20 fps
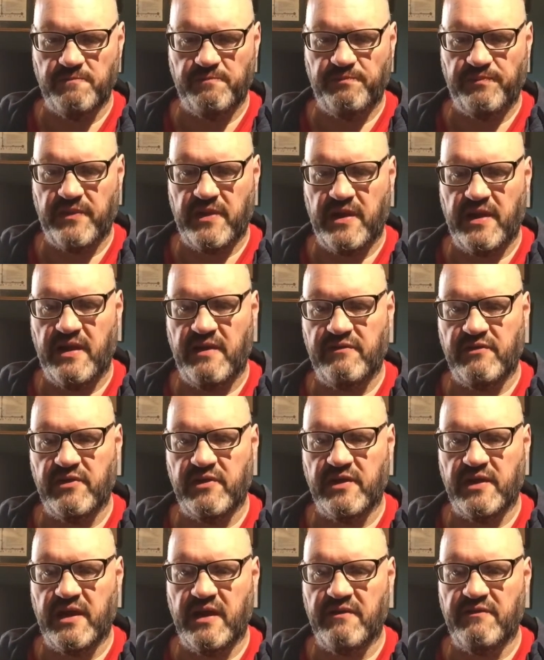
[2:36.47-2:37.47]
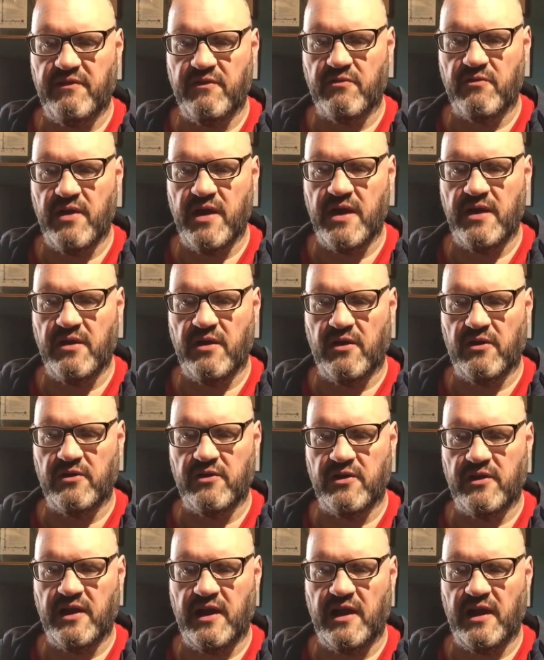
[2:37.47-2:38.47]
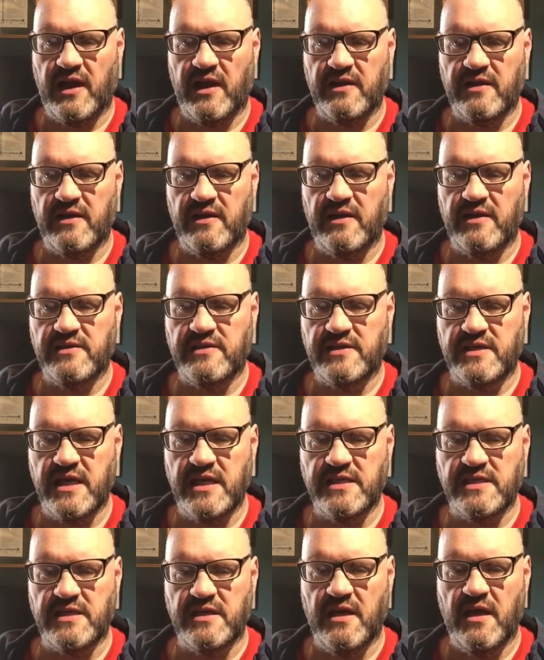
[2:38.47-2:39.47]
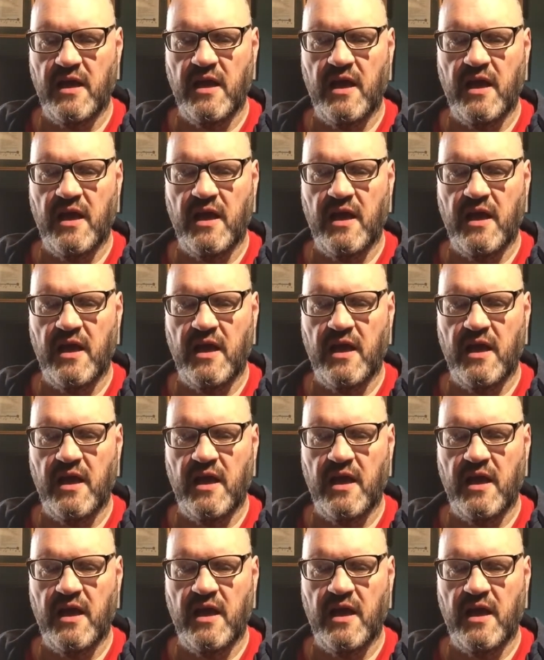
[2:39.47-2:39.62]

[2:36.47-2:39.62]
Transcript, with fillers: the heaven to give the rain unto thy land in his season,